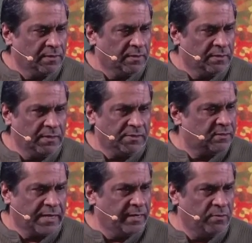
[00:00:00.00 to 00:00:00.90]
he says,
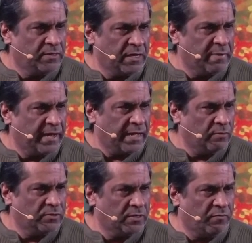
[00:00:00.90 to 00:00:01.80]
I don't take my
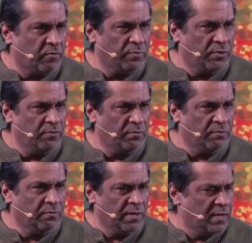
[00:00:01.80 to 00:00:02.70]
counsel from you.
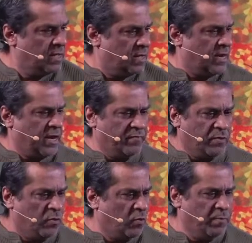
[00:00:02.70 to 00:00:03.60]
I have a
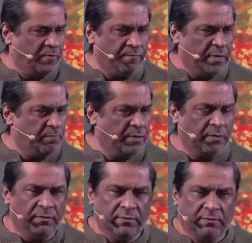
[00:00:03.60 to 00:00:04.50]
group of
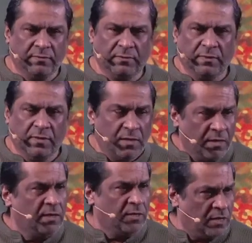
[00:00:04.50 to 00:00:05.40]
people.
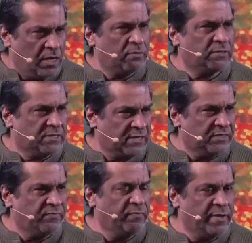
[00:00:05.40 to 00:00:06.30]
You know how
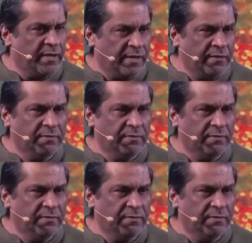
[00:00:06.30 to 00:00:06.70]
successful we are?